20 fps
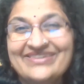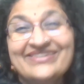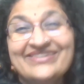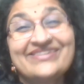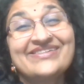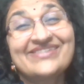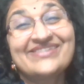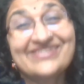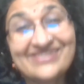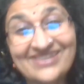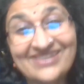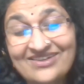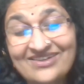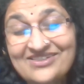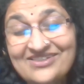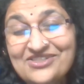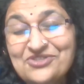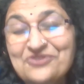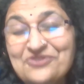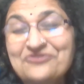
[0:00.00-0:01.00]
the
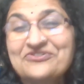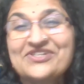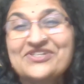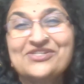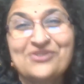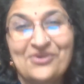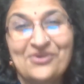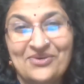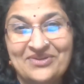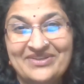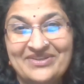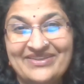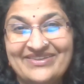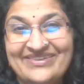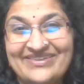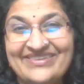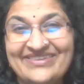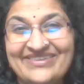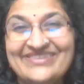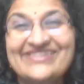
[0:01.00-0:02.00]
start of it all,
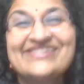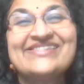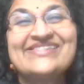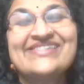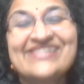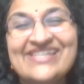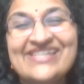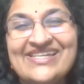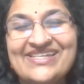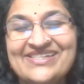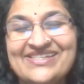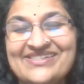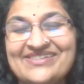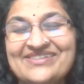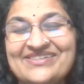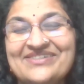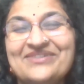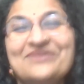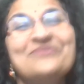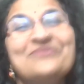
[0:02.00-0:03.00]
the seed
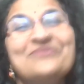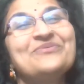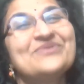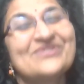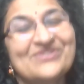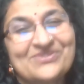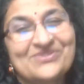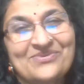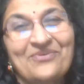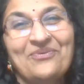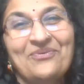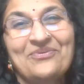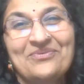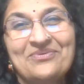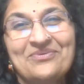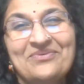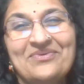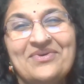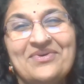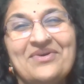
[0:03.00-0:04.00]
was sown
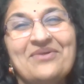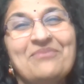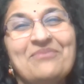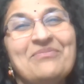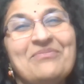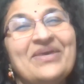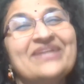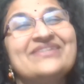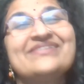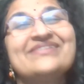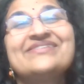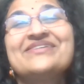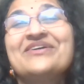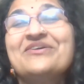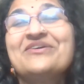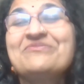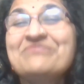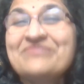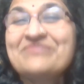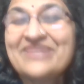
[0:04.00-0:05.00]
by this
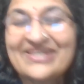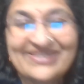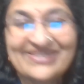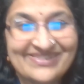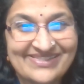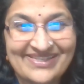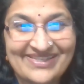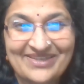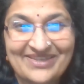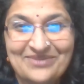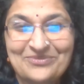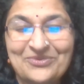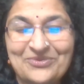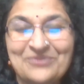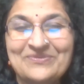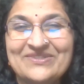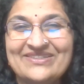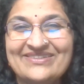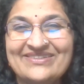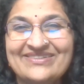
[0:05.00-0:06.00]
amazing
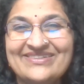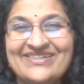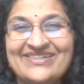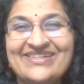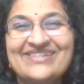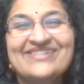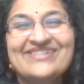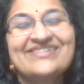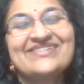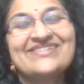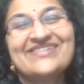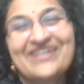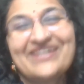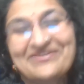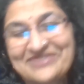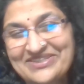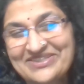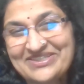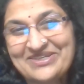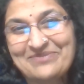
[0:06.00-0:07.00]
woman,
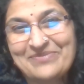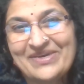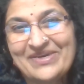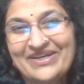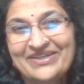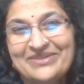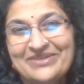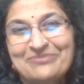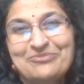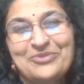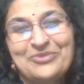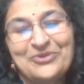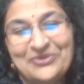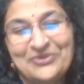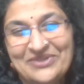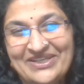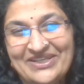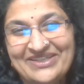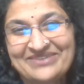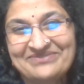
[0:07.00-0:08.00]
Savitribai
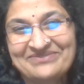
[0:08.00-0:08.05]
Phule.